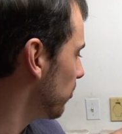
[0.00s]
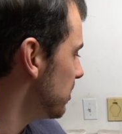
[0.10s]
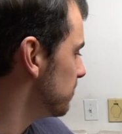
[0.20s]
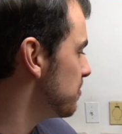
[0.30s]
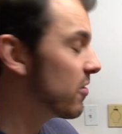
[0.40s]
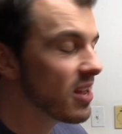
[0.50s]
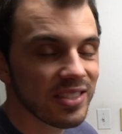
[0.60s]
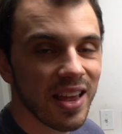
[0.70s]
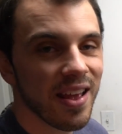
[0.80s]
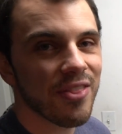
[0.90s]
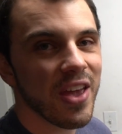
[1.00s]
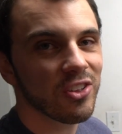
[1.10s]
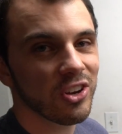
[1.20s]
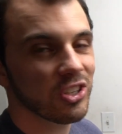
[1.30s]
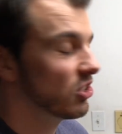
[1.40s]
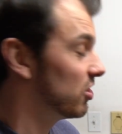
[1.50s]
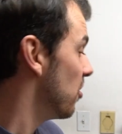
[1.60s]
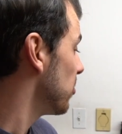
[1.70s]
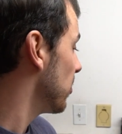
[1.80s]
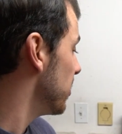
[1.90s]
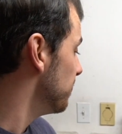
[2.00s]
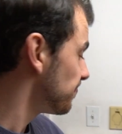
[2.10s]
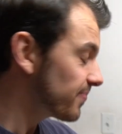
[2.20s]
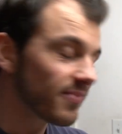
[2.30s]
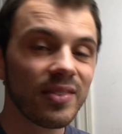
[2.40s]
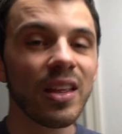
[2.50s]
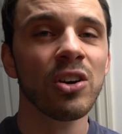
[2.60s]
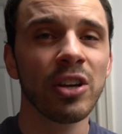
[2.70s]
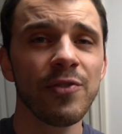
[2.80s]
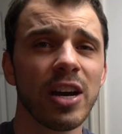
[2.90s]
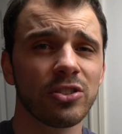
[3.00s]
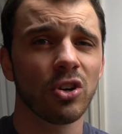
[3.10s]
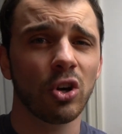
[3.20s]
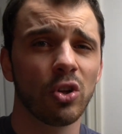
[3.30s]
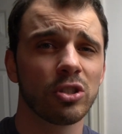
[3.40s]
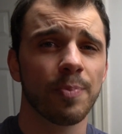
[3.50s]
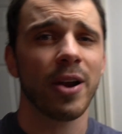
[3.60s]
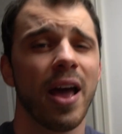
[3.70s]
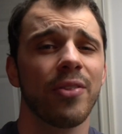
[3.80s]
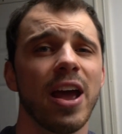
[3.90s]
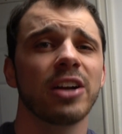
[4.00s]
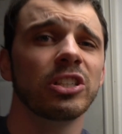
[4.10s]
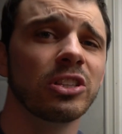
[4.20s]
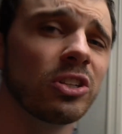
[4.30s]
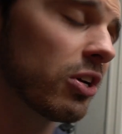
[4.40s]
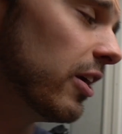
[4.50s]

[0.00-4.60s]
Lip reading: these beauties. They look so good. I'll give you guys a little close-up on how they actually look